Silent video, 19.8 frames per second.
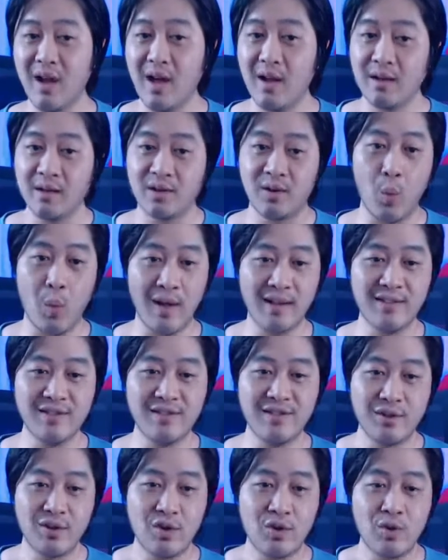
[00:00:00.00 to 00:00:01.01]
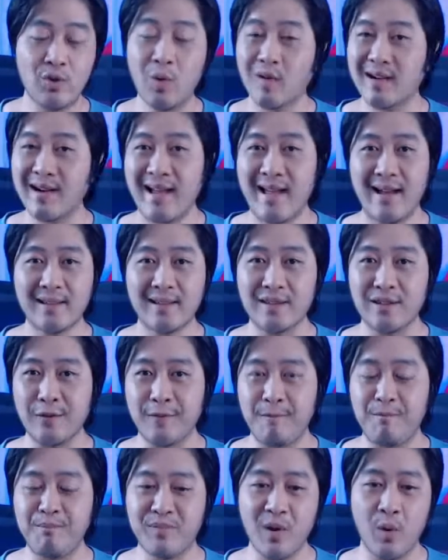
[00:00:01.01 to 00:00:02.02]
the ones who are
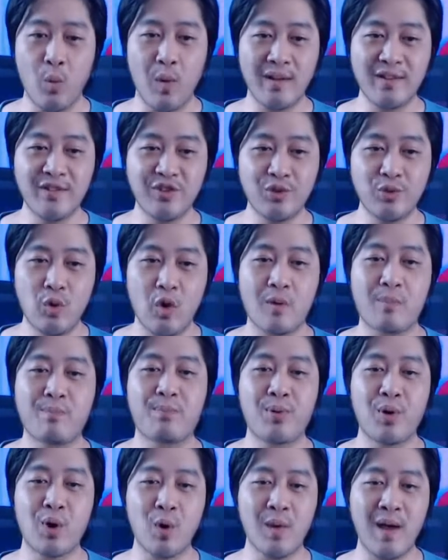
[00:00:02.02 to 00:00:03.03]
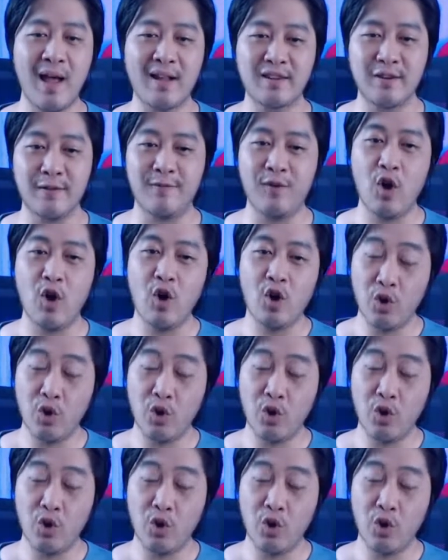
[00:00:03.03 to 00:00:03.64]
active, the ones who are proactive,